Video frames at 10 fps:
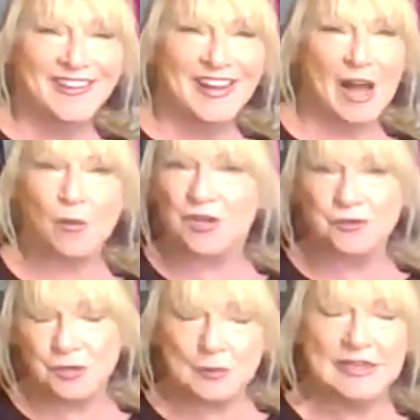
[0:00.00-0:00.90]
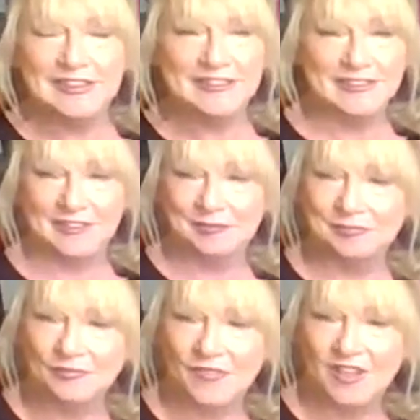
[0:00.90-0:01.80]
how are you doing? And
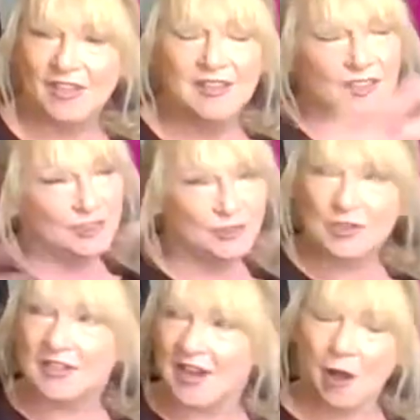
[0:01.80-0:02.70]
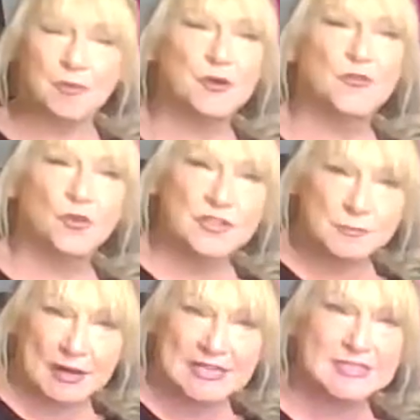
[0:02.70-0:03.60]
look at how beautiful this
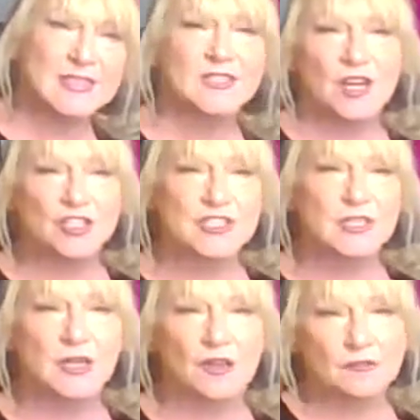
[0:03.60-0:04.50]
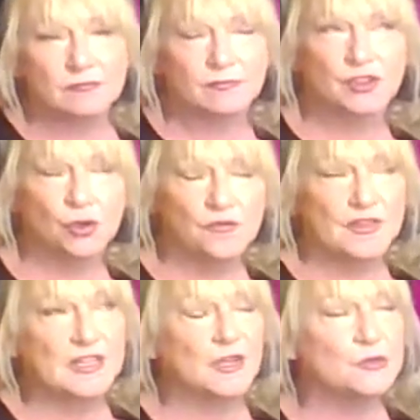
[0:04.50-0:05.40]
place is. And I just did like short
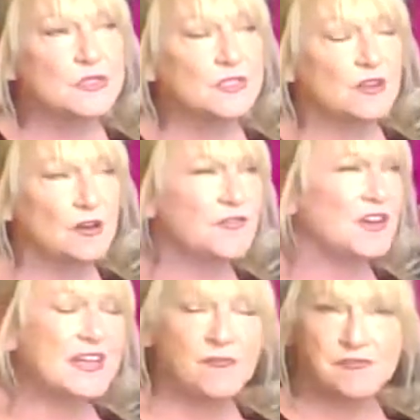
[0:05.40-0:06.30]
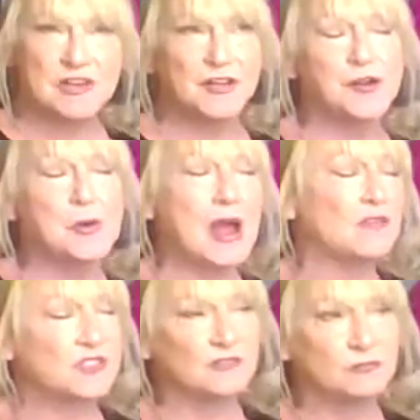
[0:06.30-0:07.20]
videos and stuff, and I never really knew how
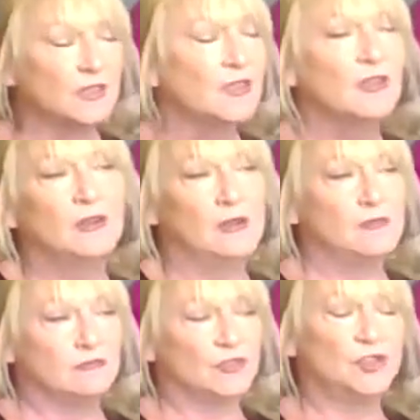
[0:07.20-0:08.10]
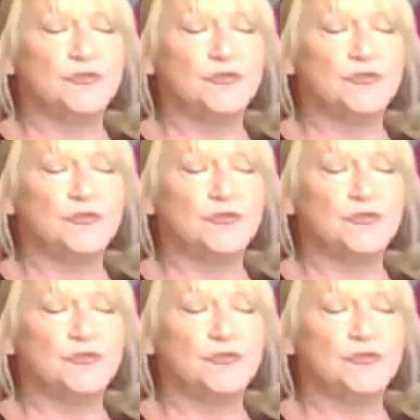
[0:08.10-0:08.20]
to do